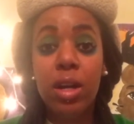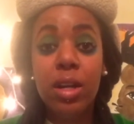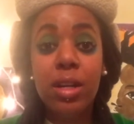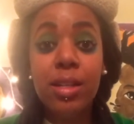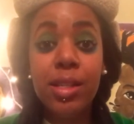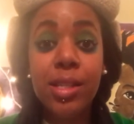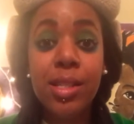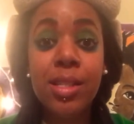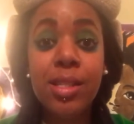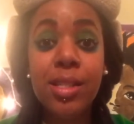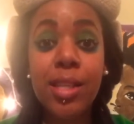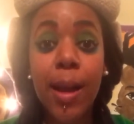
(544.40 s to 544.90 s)

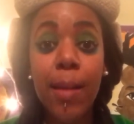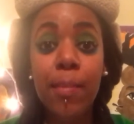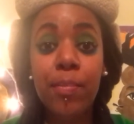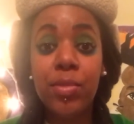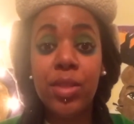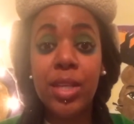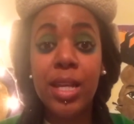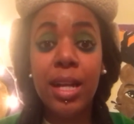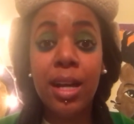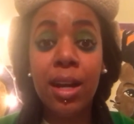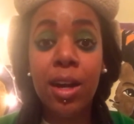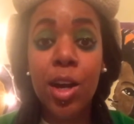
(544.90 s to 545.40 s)

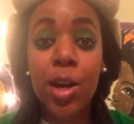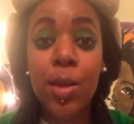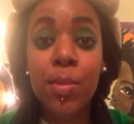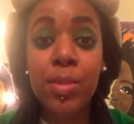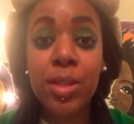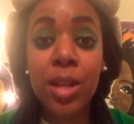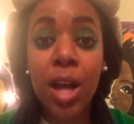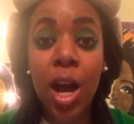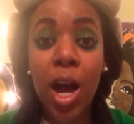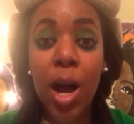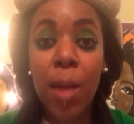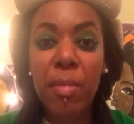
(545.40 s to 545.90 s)
something comes
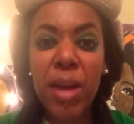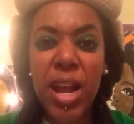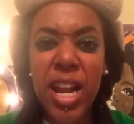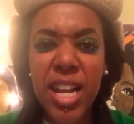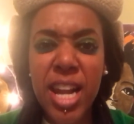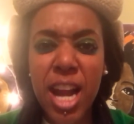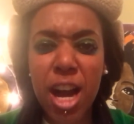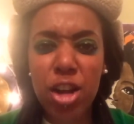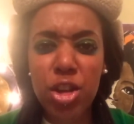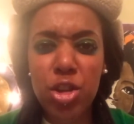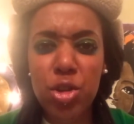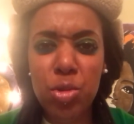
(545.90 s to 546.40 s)
up and
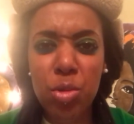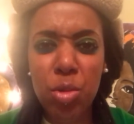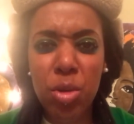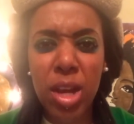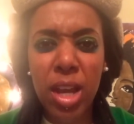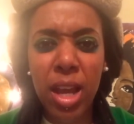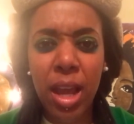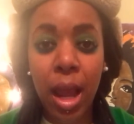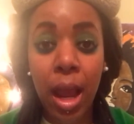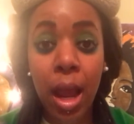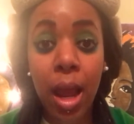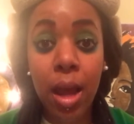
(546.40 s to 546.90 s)
now you
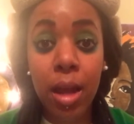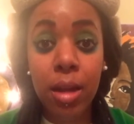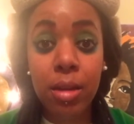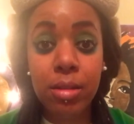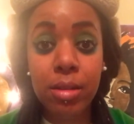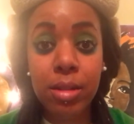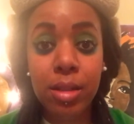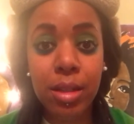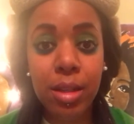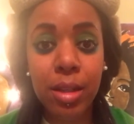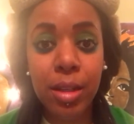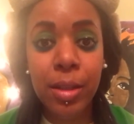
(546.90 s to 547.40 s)

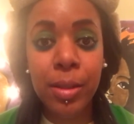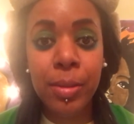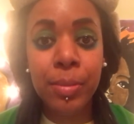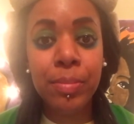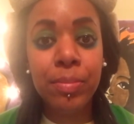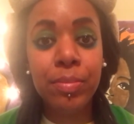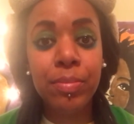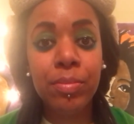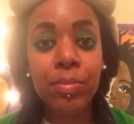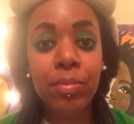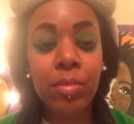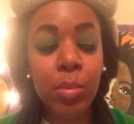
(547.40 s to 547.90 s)
can't
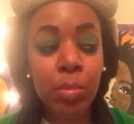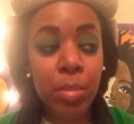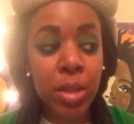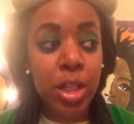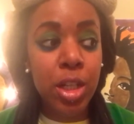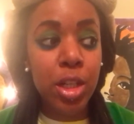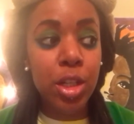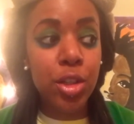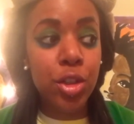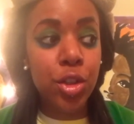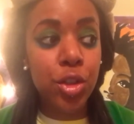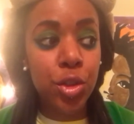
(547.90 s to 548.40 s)

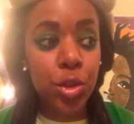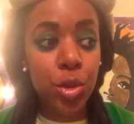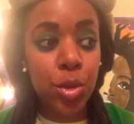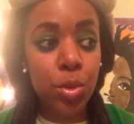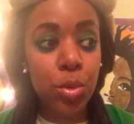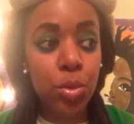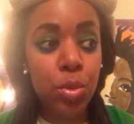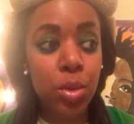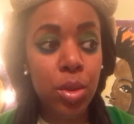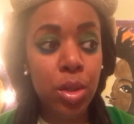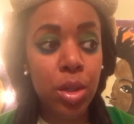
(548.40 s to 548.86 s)
because you